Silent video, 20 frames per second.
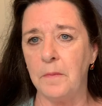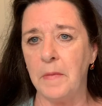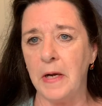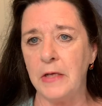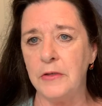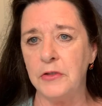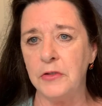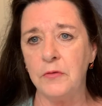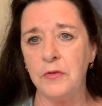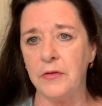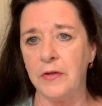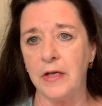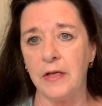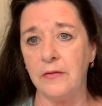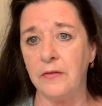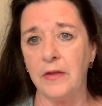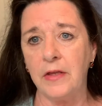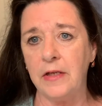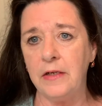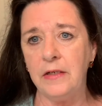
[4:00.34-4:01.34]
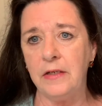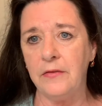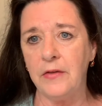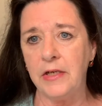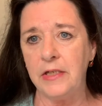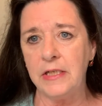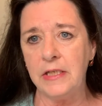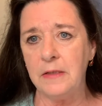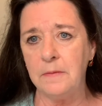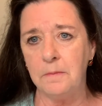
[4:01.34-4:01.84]
by doing that. They, they
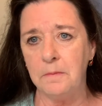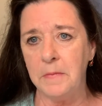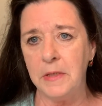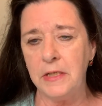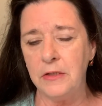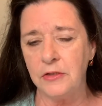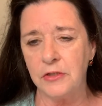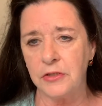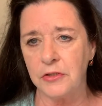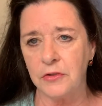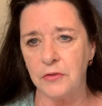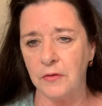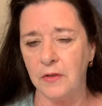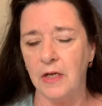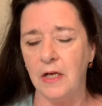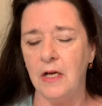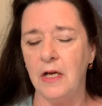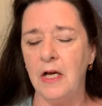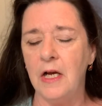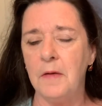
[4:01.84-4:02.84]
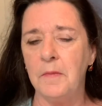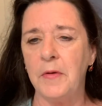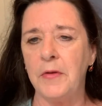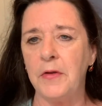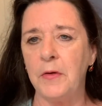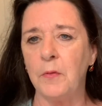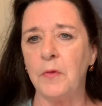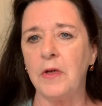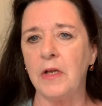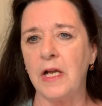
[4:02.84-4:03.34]
didn't mean to, but they
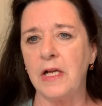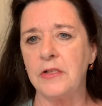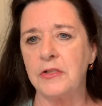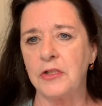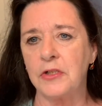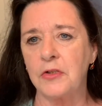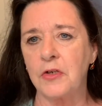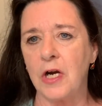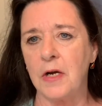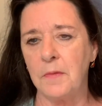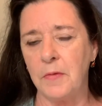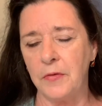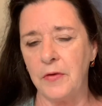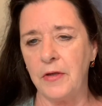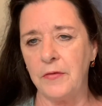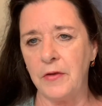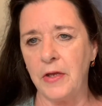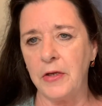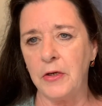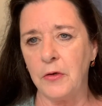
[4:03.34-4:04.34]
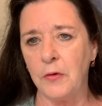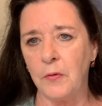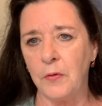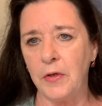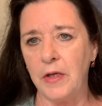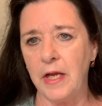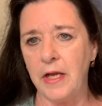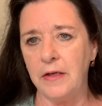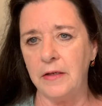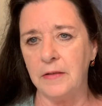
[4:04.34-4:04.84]
realized the trauma that they
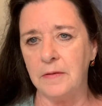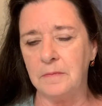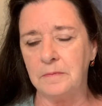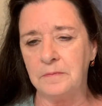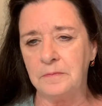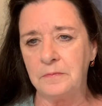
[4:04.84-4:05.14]
created.